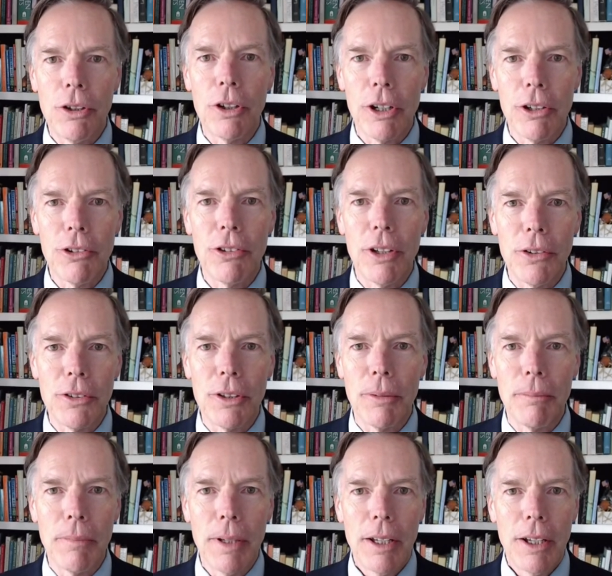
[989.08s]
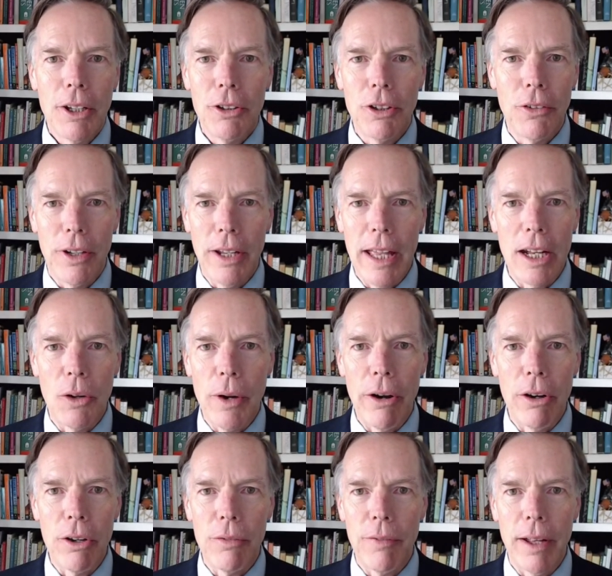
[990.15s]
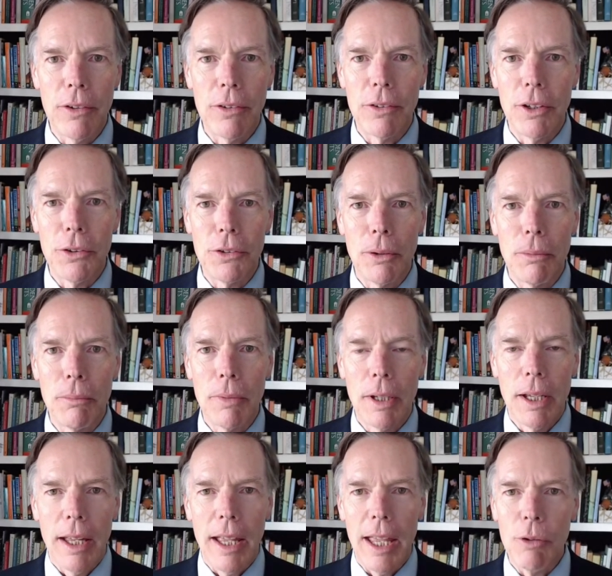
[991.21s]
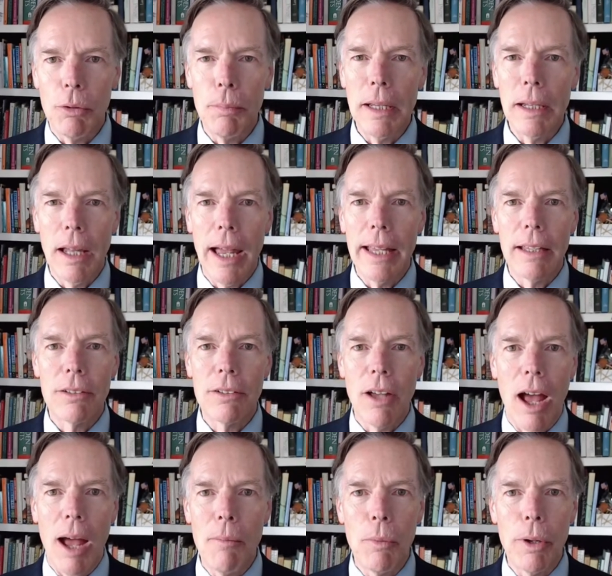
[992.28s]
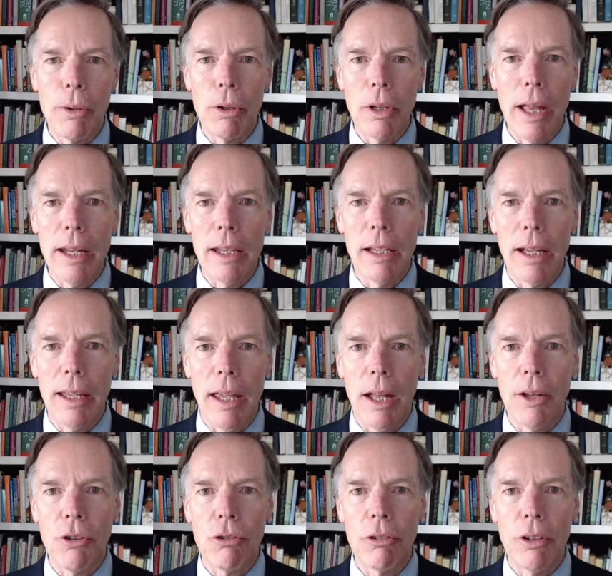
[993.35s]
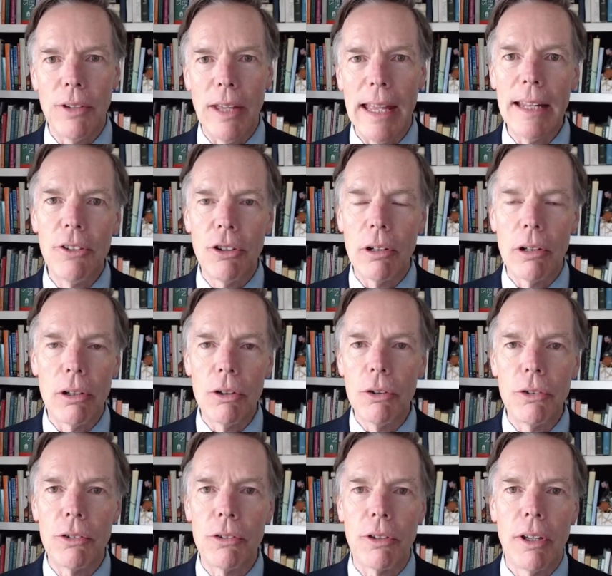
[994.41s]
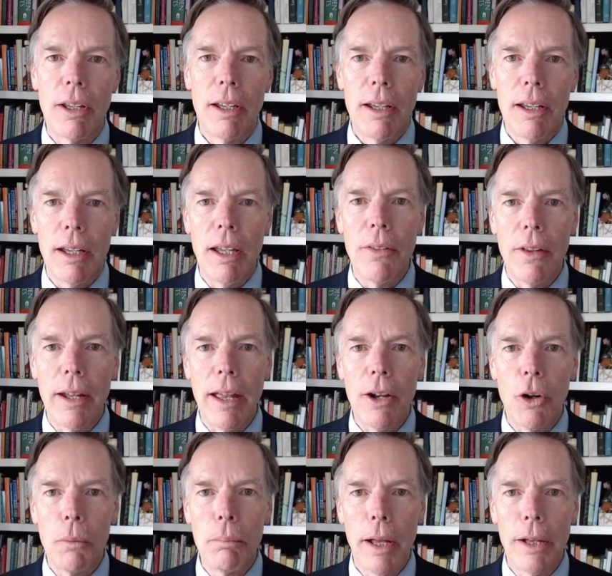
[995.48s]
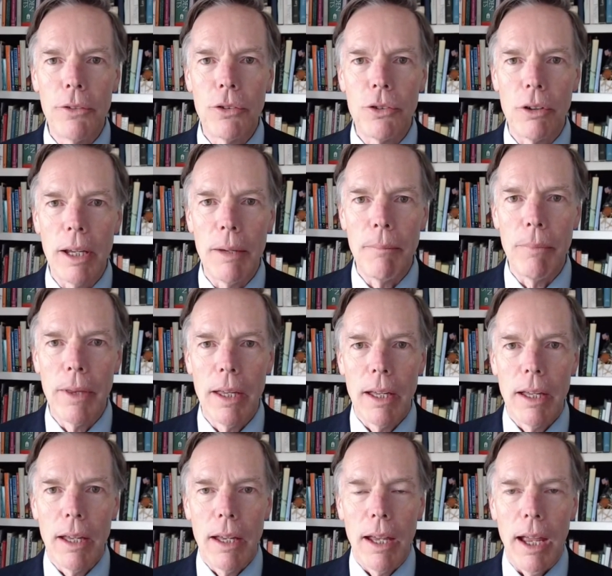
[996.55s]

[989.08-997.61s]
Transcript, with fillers: the Turkish system to the NATO air defense system. It would be like, Tom, we were letting a cancerous agent loose in the NATO bloodstream.